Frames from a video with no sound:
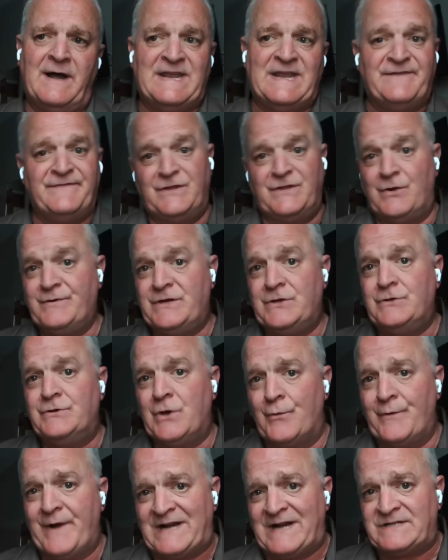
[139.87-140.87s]
even though you
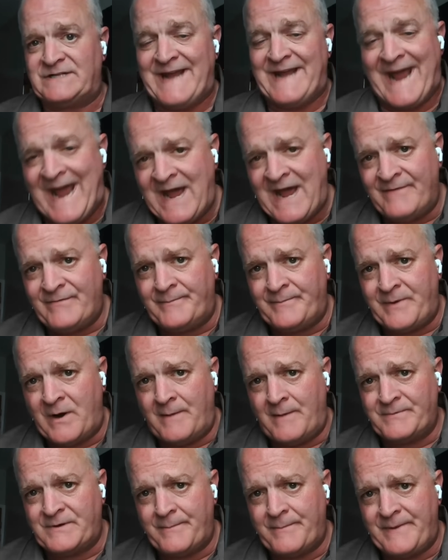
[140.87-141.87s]
don't actually have a
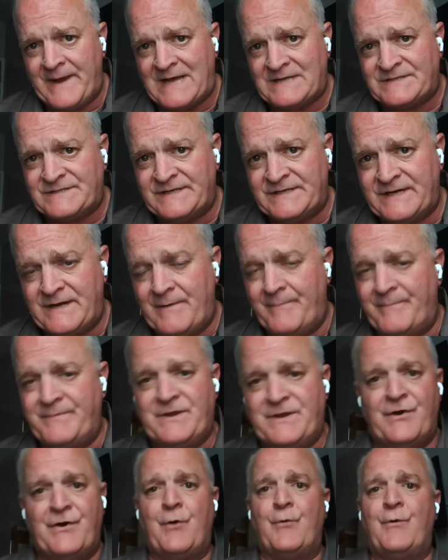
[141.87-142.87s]
bomb capacity,
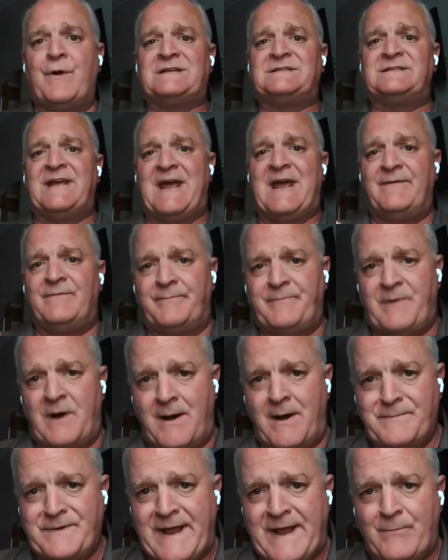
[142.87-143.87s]
you don't actually have a
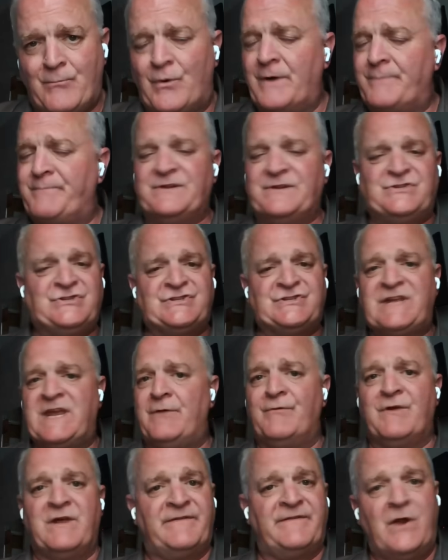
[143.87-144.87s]
bomb network, but just
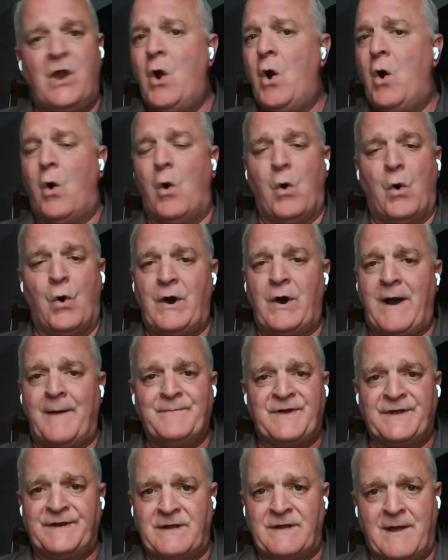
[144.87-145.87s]
get rid of it, or I'm
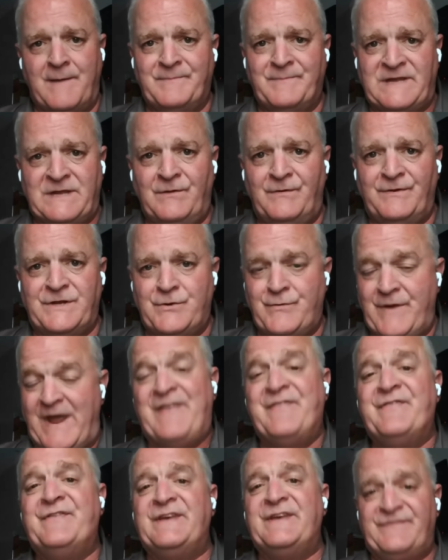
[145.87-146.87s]
going to come kill you.
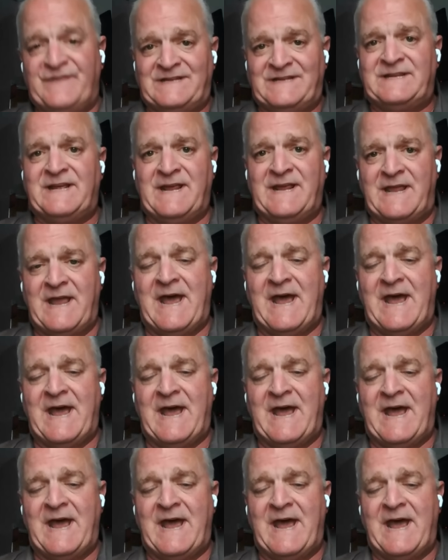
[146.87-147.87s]
And then they take
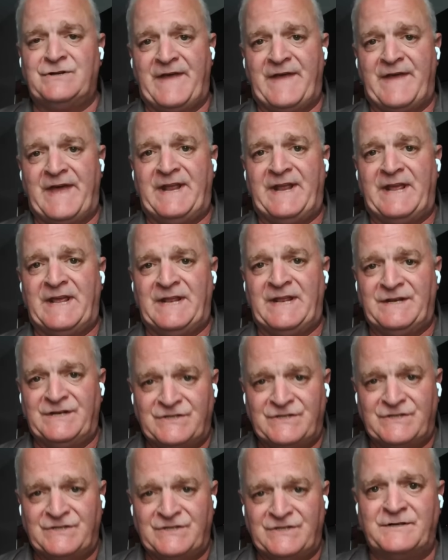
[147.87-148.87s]
action on that and do
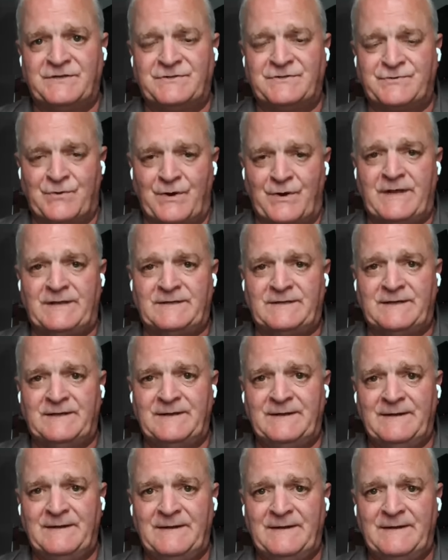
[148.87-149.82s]
try to destroy it.